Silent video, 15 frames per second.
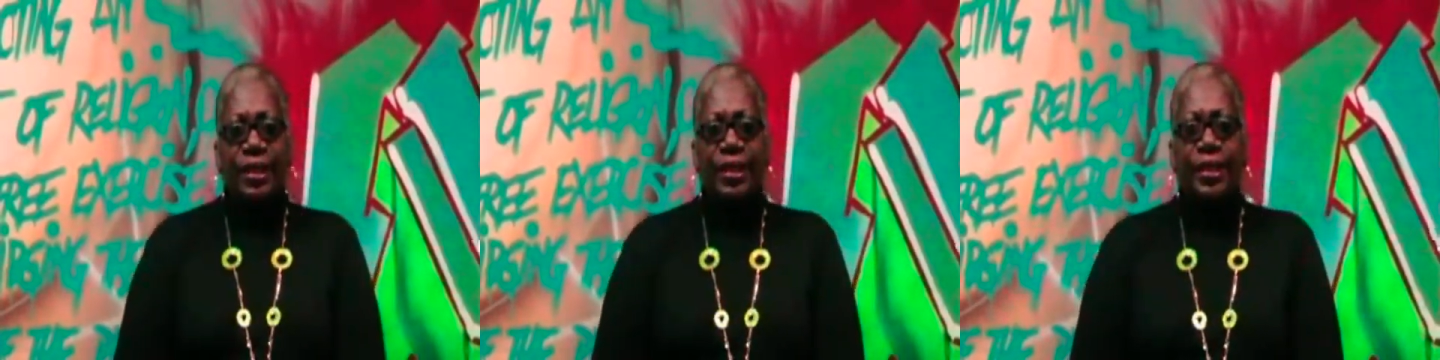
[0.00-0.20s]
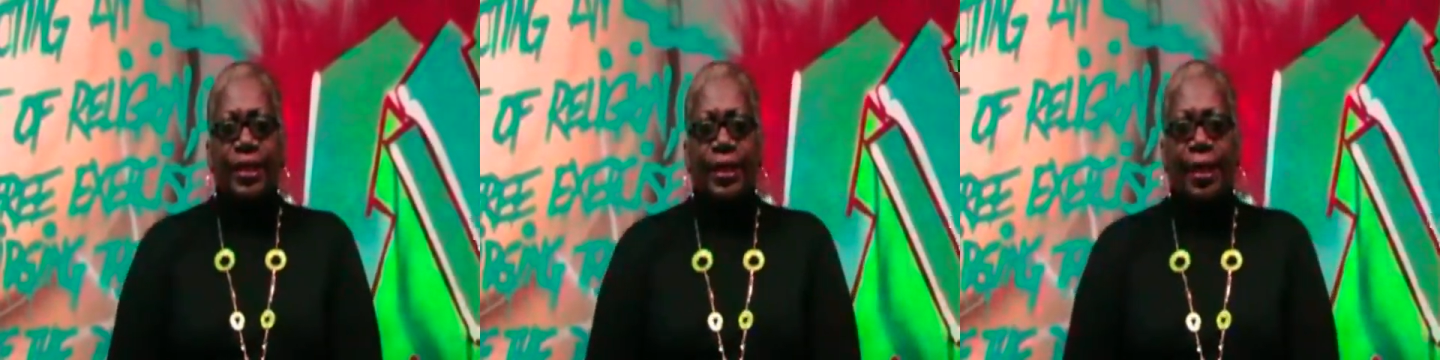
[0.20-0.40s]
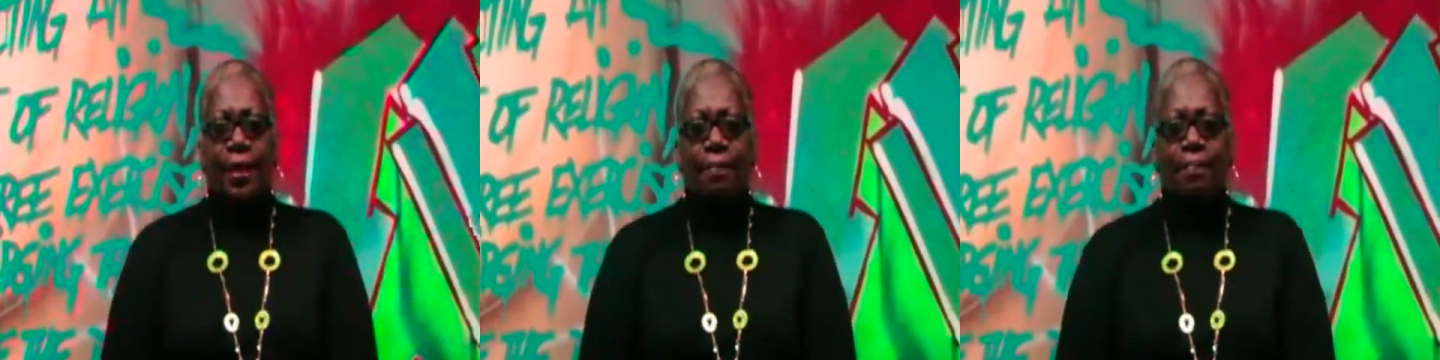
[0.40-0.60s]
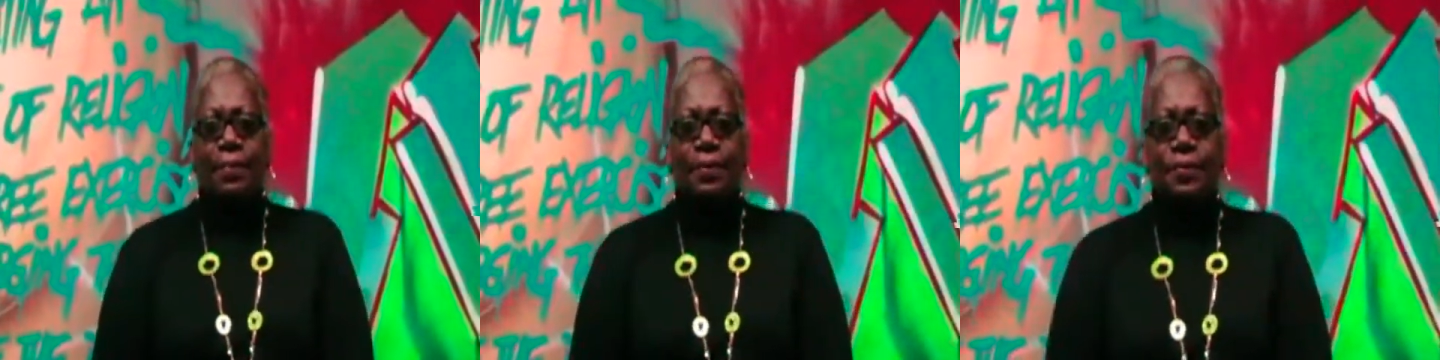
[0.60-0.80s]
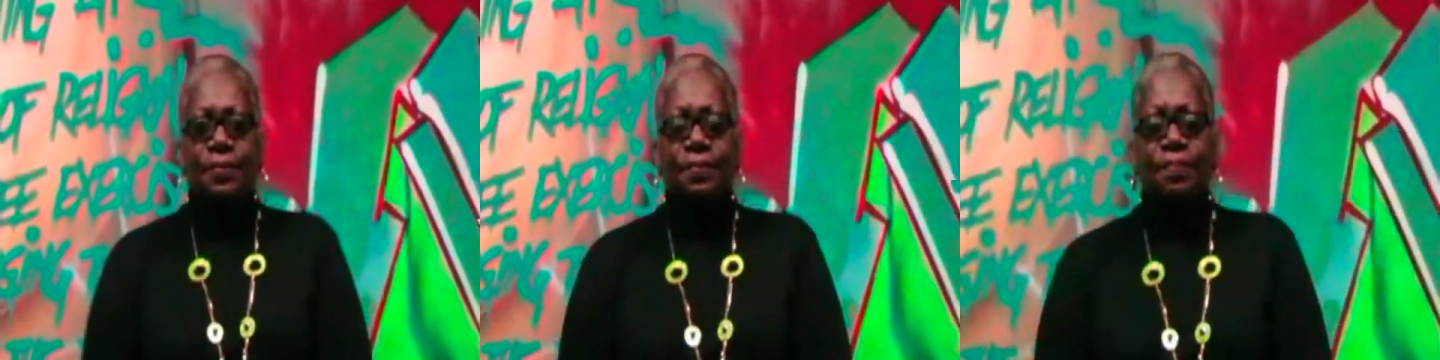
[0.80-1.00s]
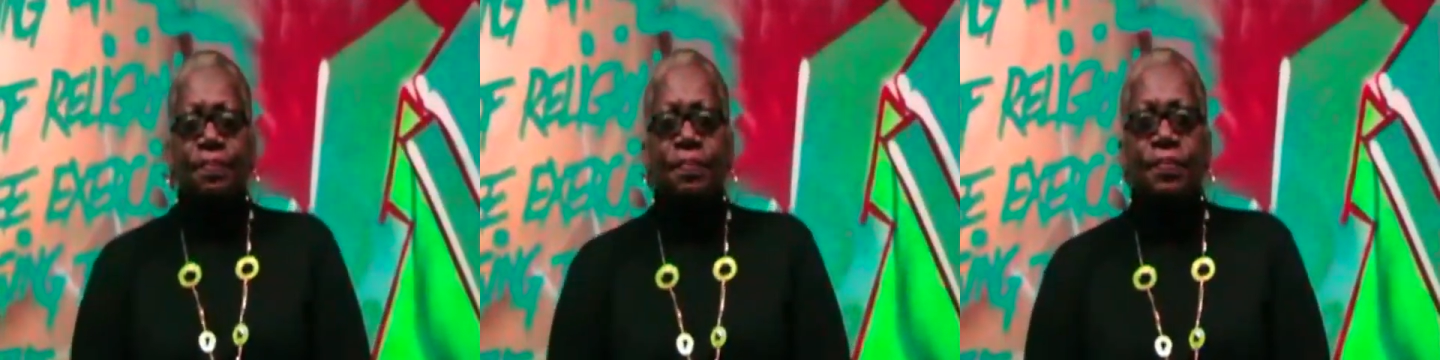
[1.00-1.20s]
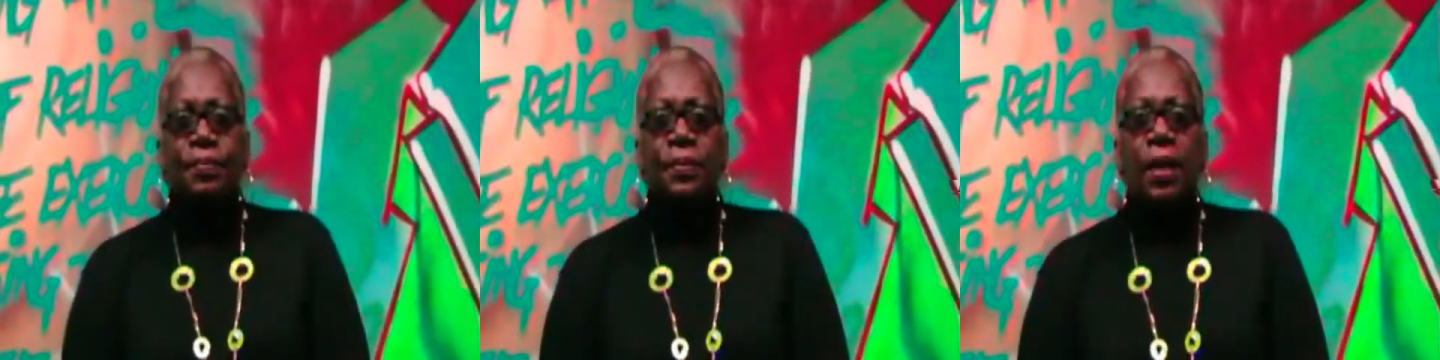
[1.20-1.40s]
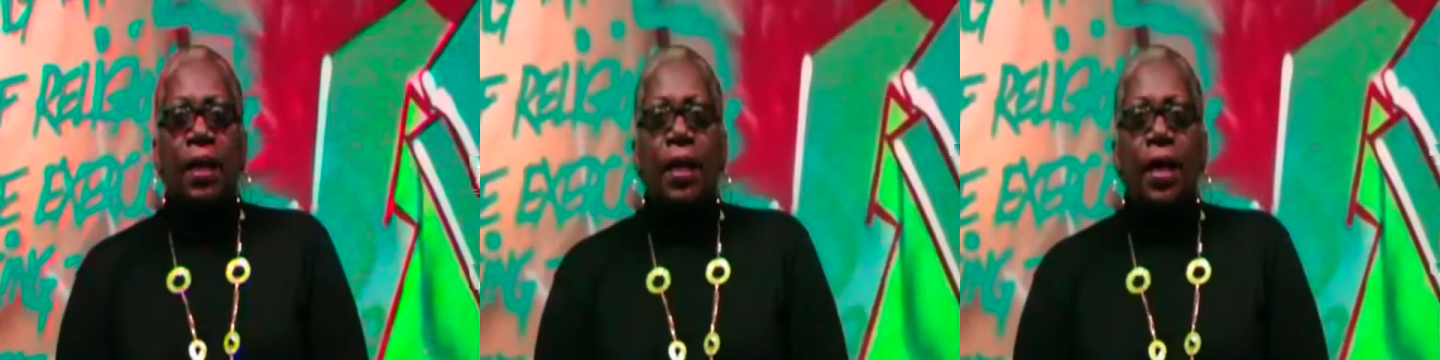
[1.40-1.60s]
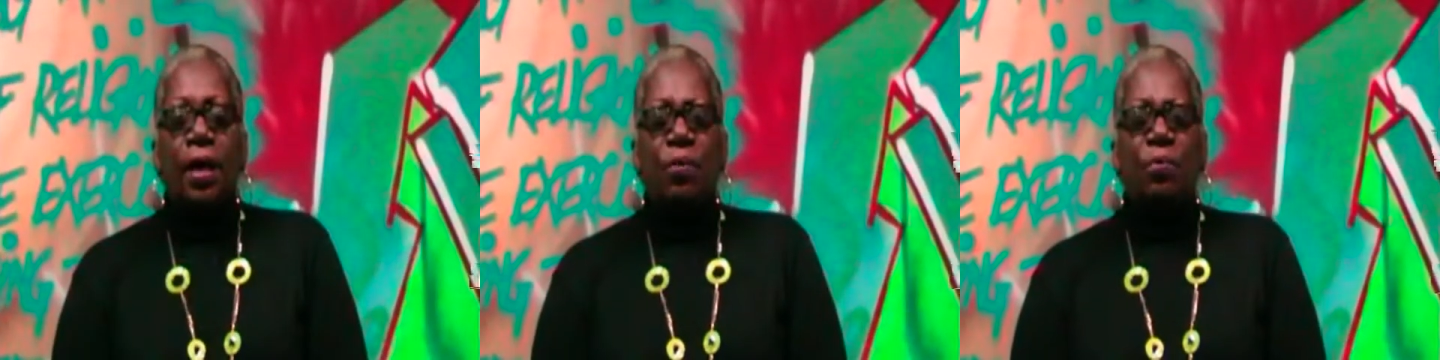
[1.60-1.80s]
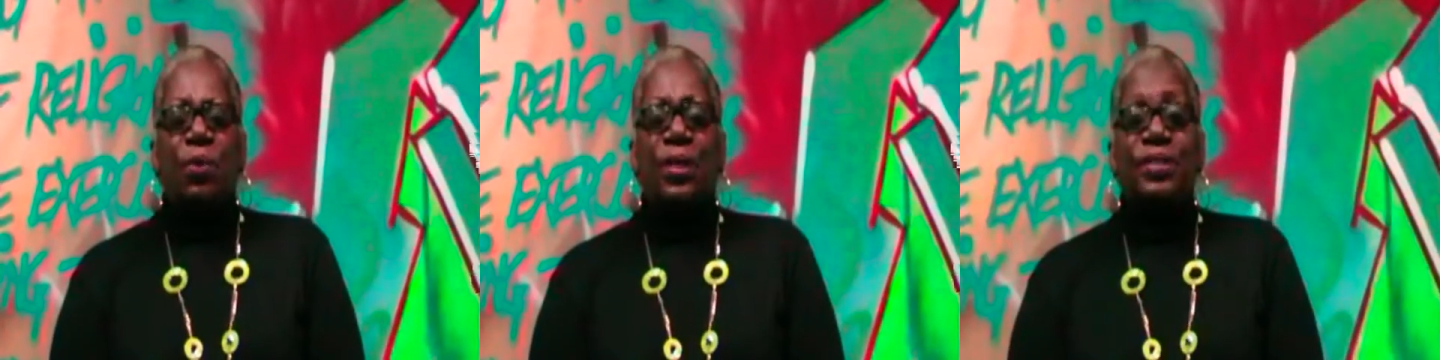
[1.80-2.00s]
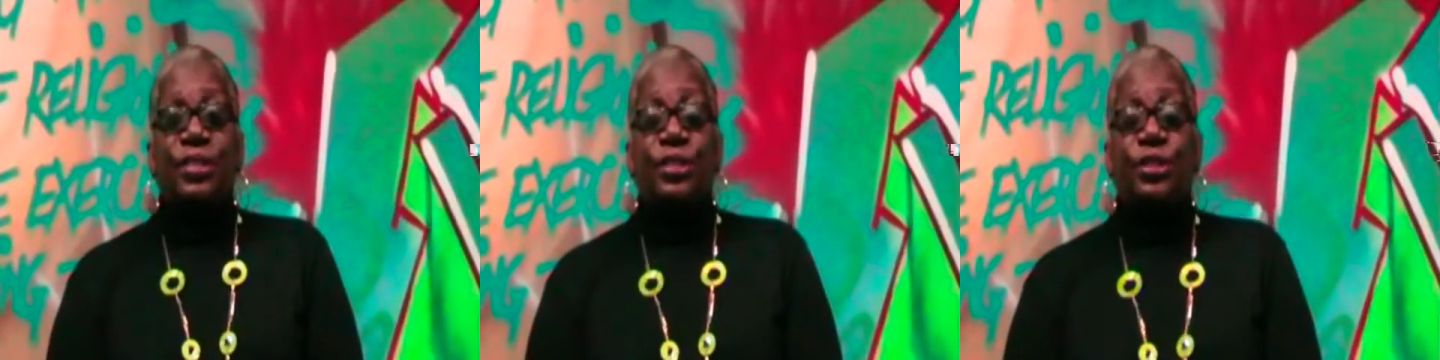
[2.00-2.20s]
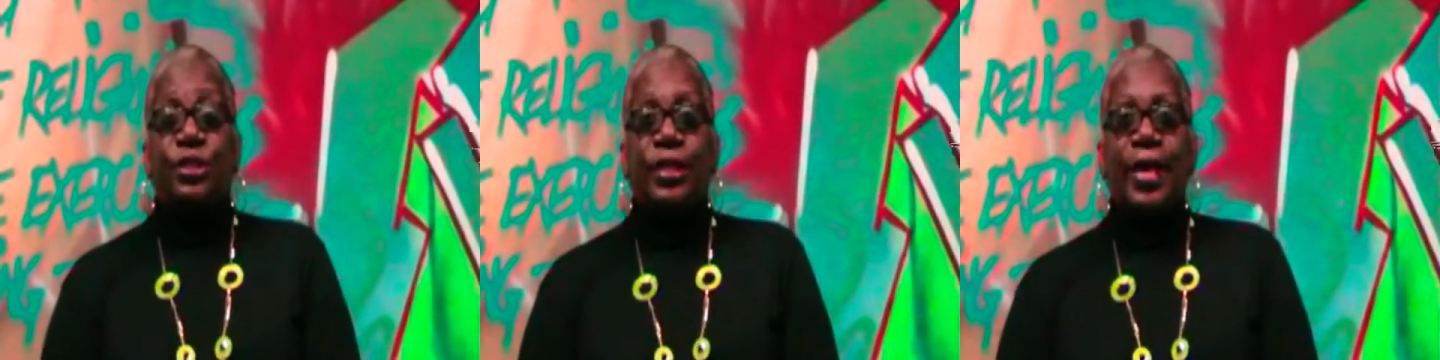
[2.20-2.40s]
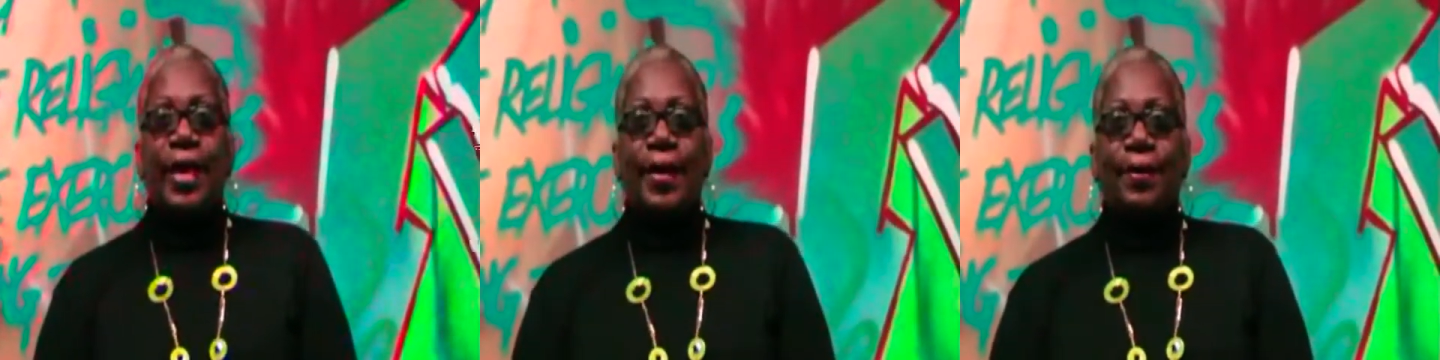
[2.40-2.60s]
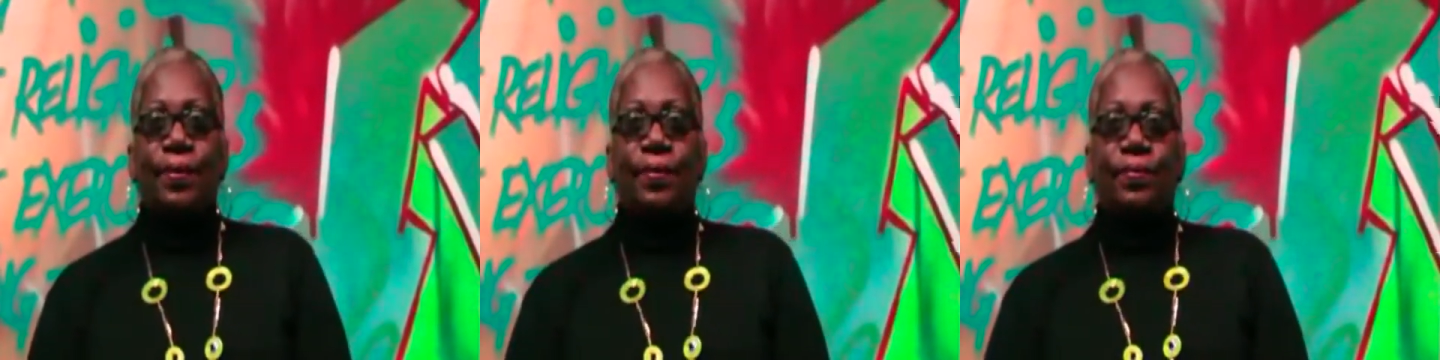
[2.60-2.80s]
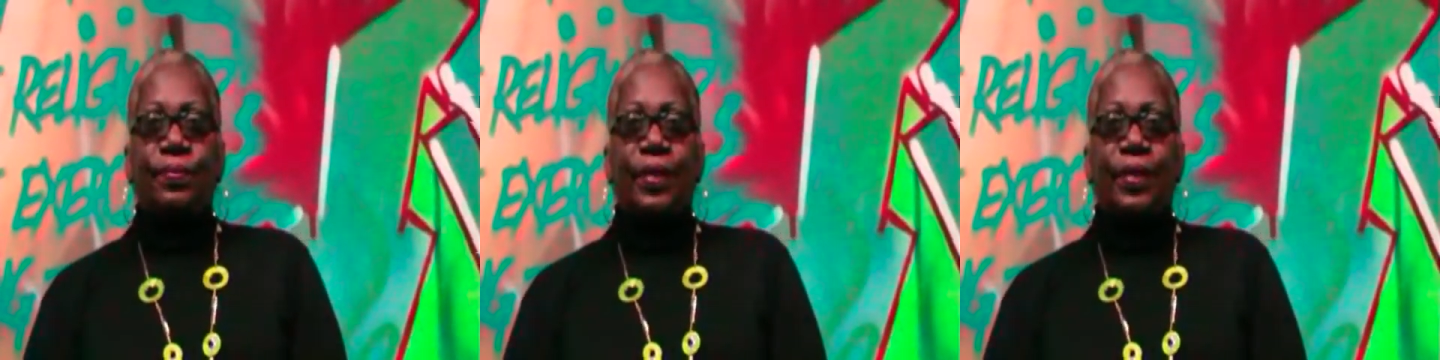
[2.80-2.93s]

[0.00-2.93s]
Indianapolis and once in Chicago.